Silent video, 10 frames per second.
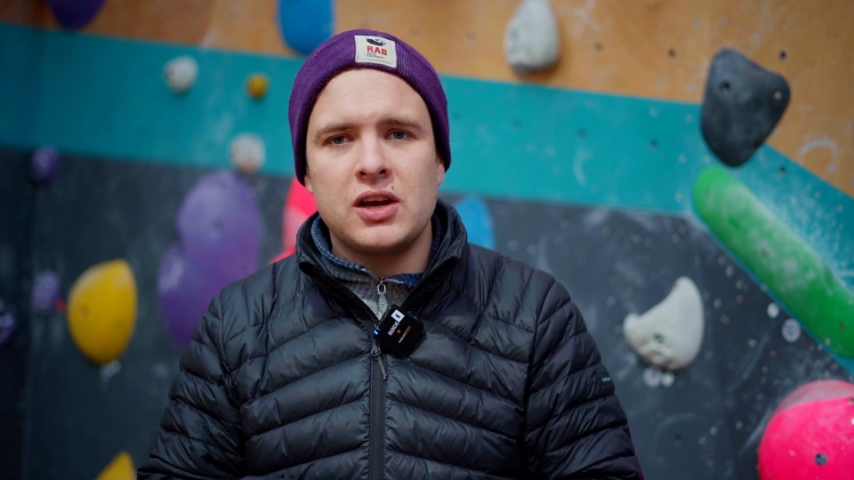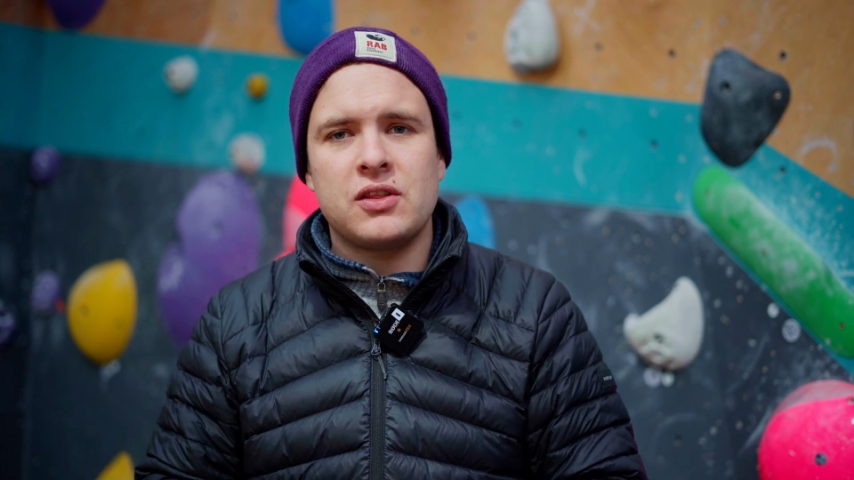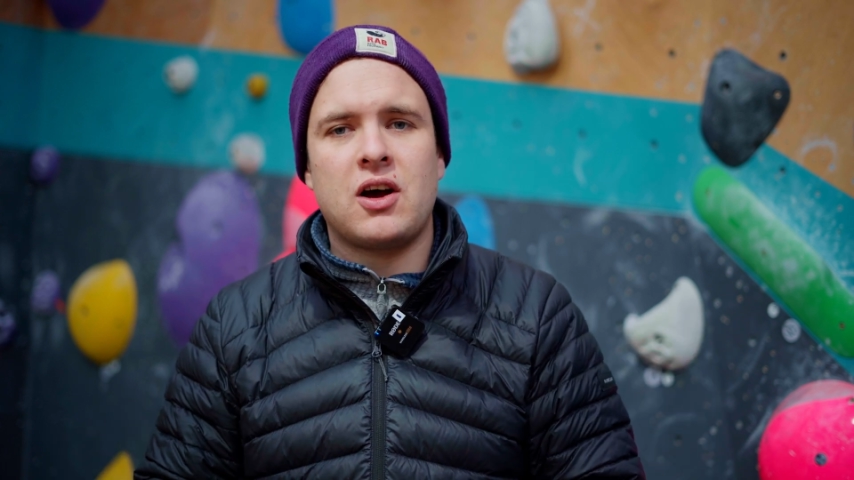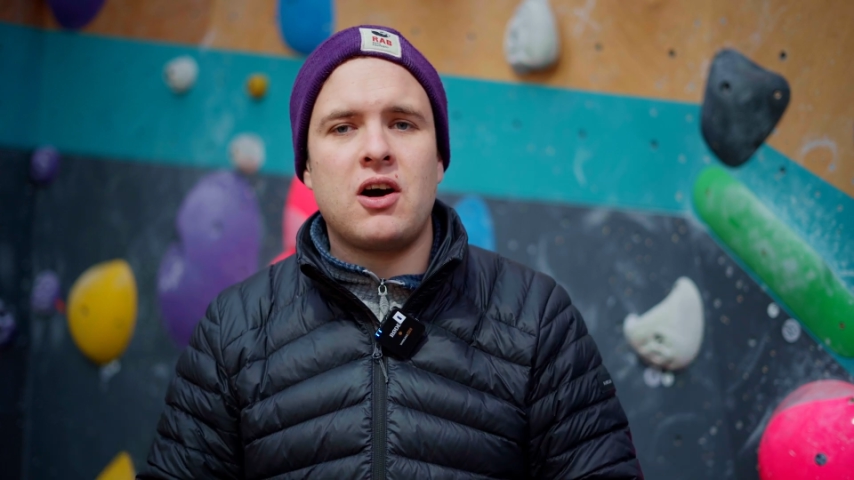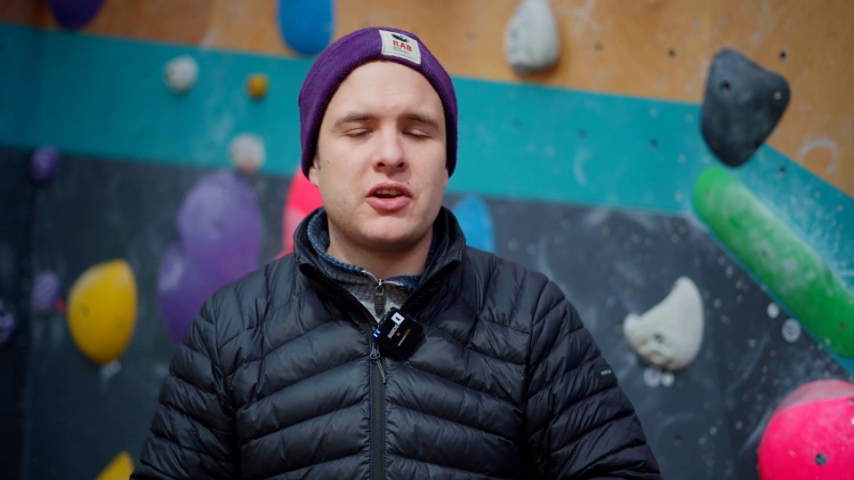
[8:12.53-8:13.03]

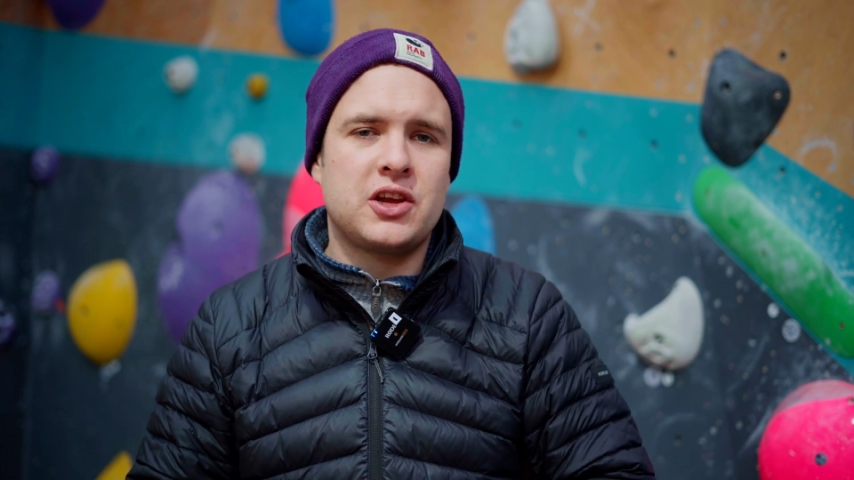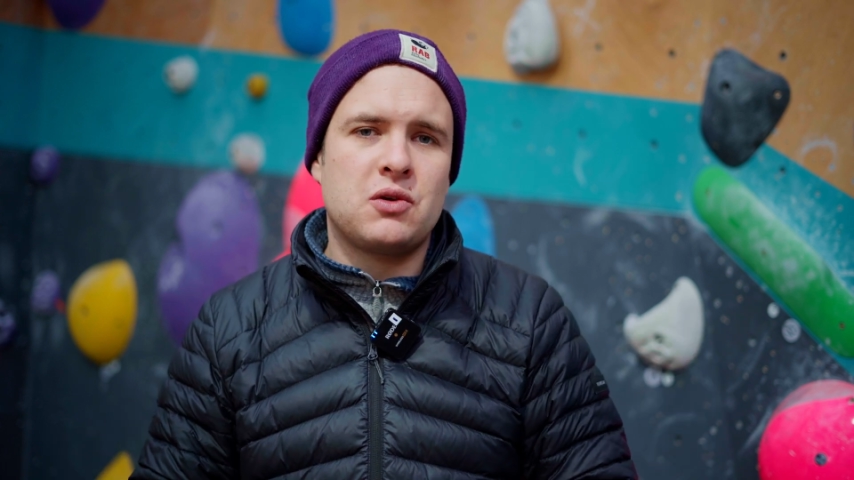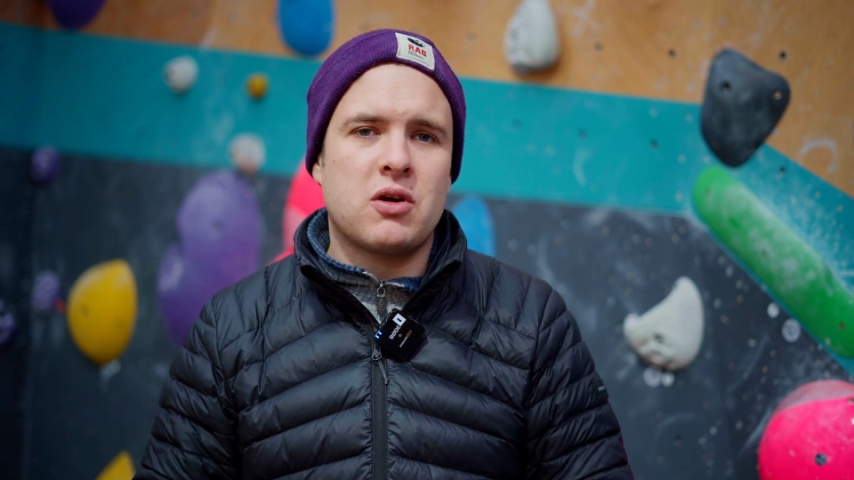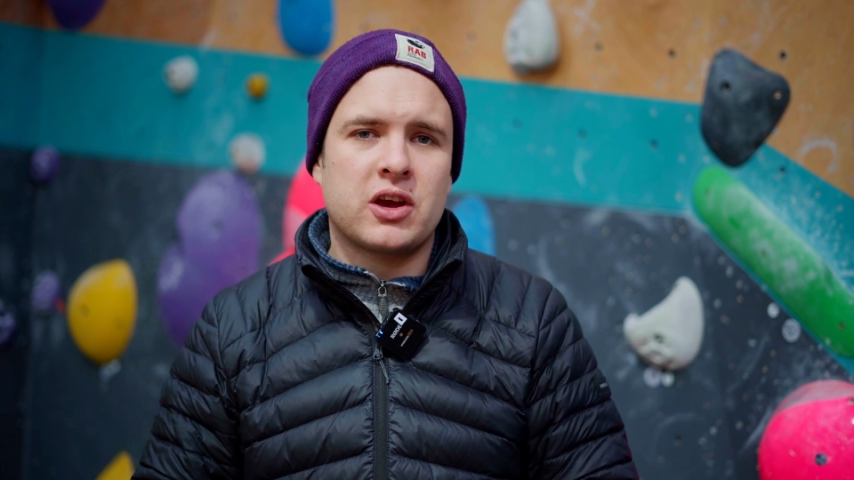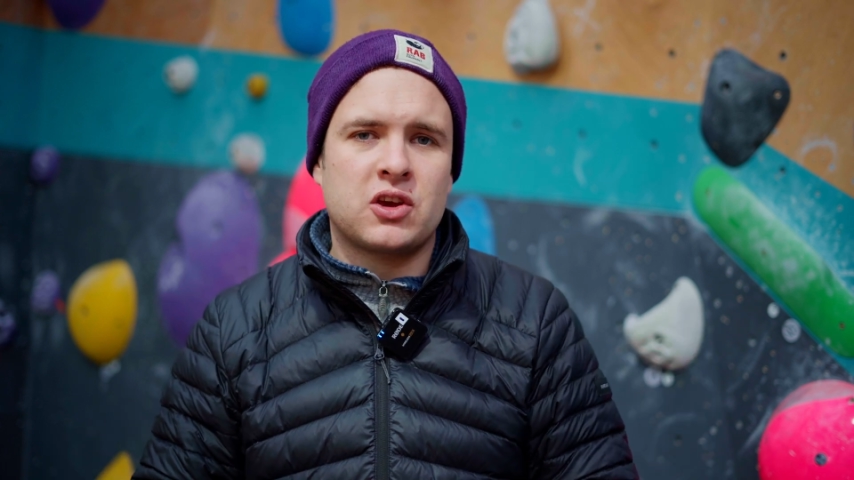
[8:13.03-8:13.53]
the harder you
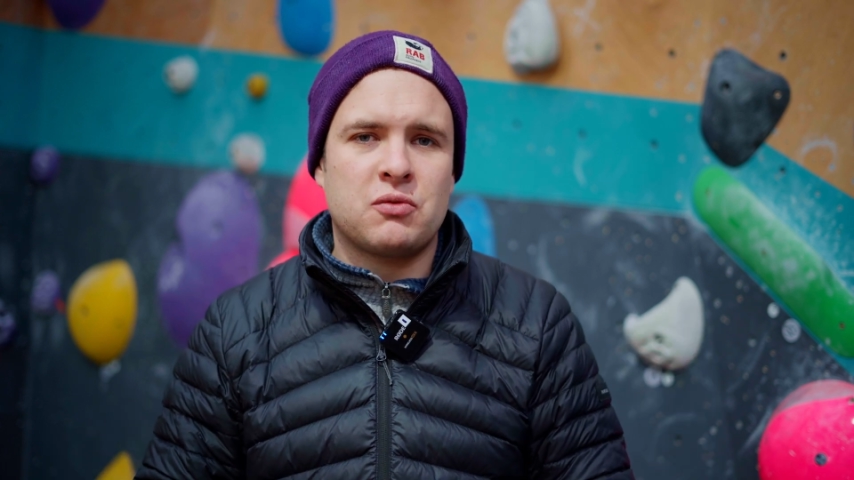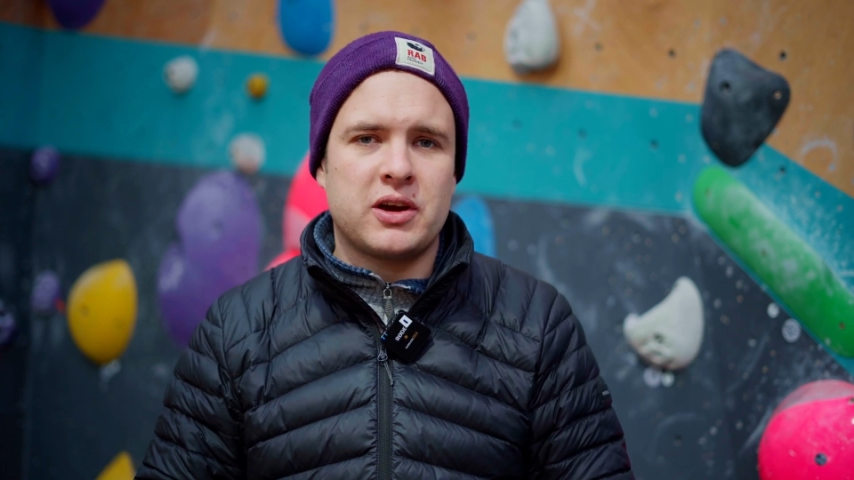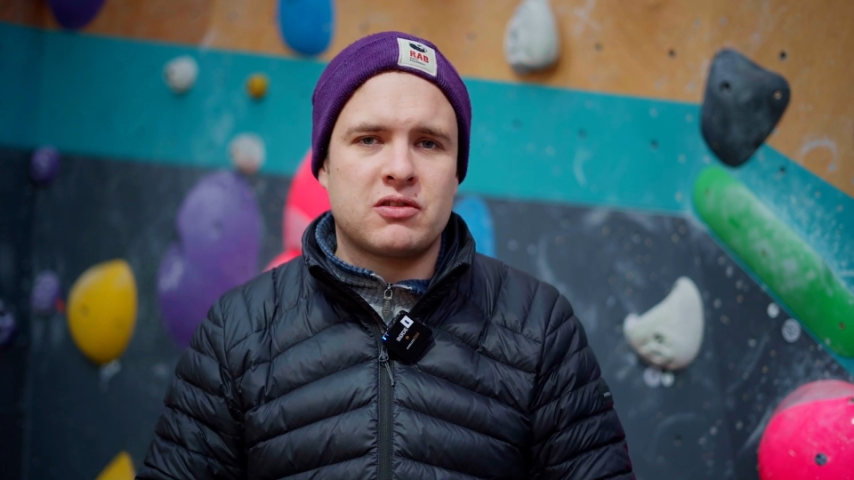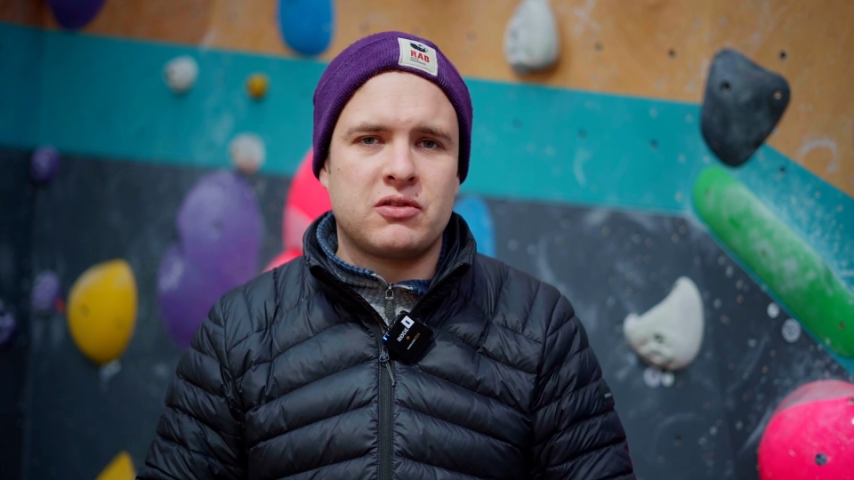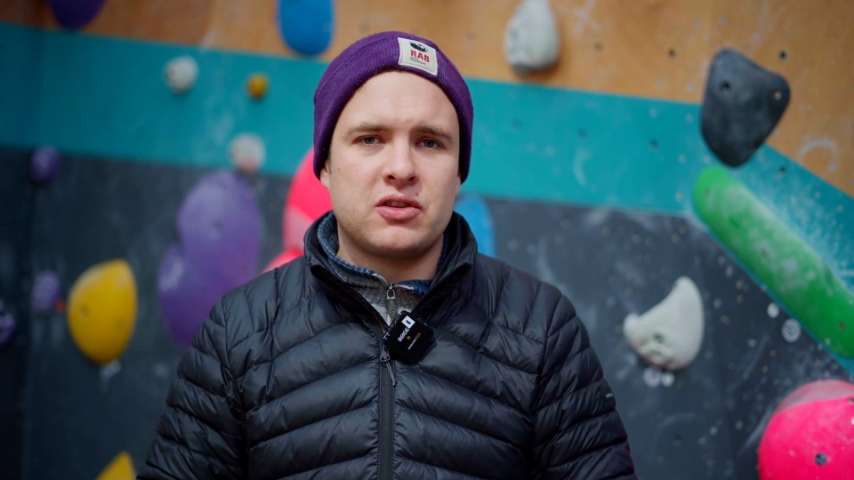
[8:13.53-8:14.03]
work your way
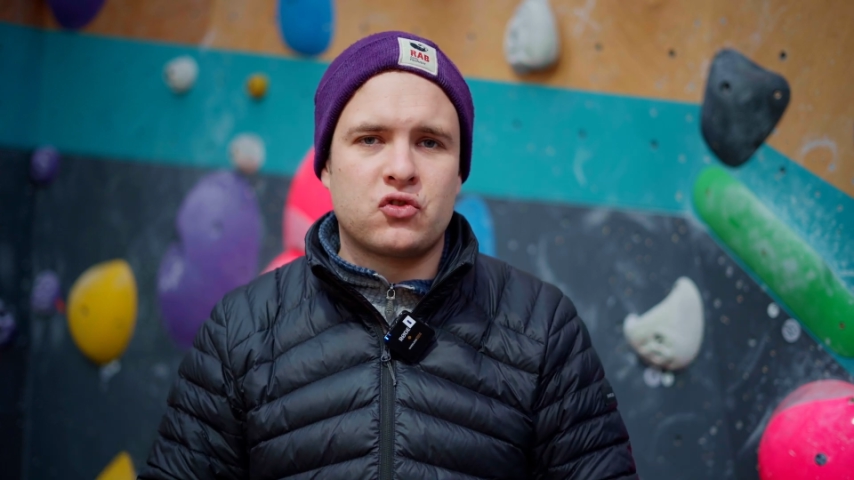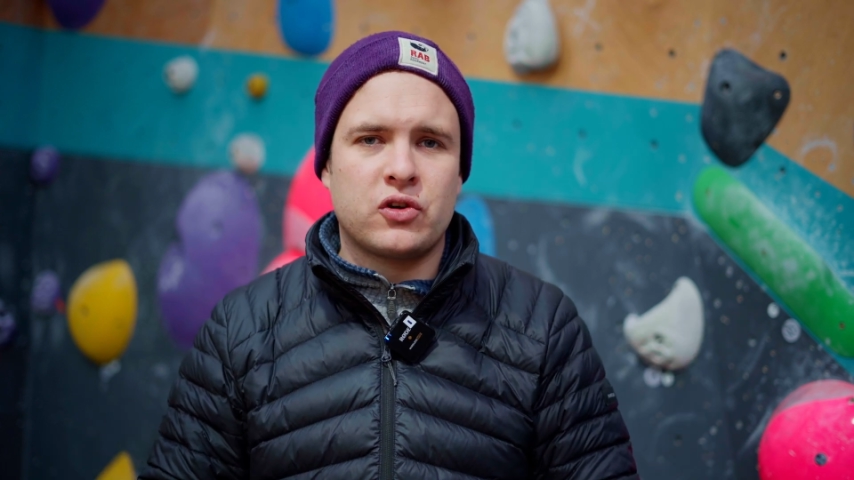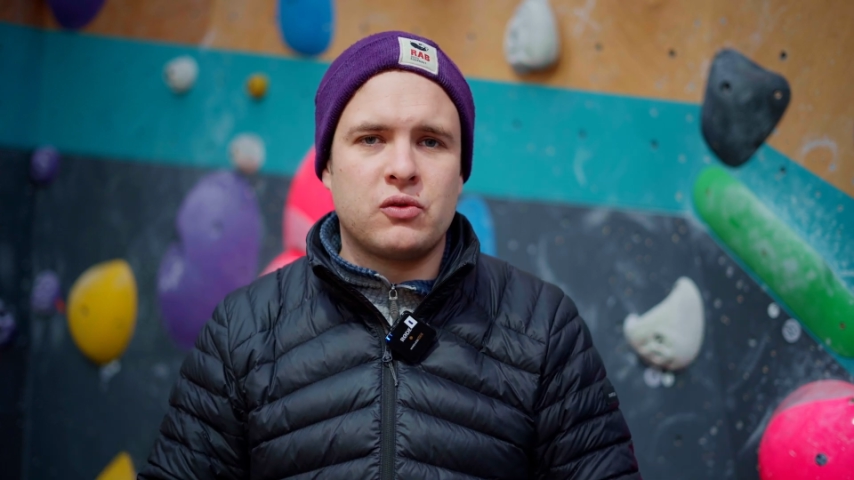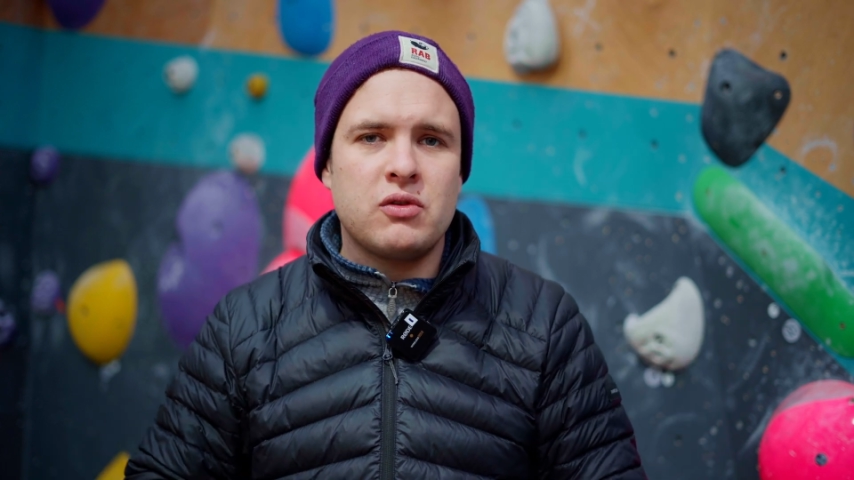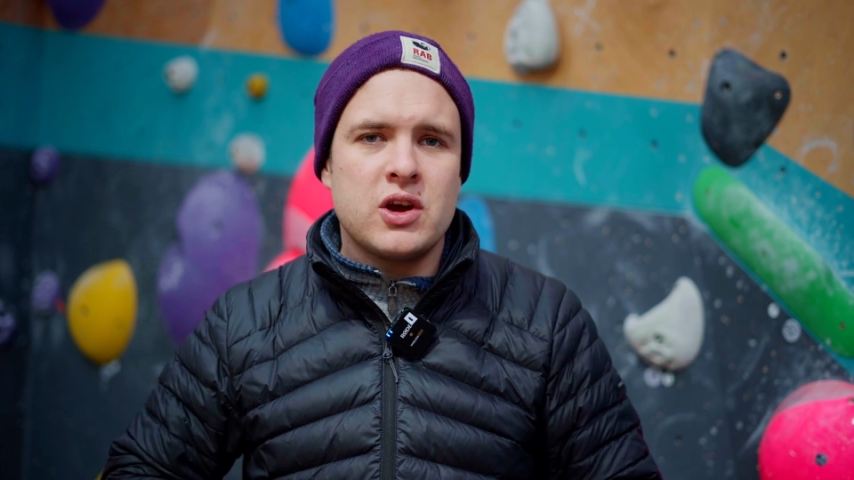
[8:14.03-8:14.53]
through the
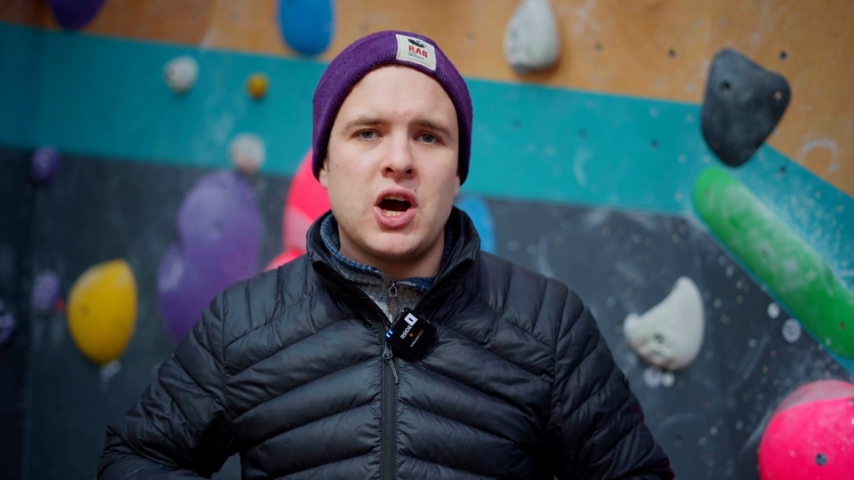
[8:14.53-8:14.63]
drill,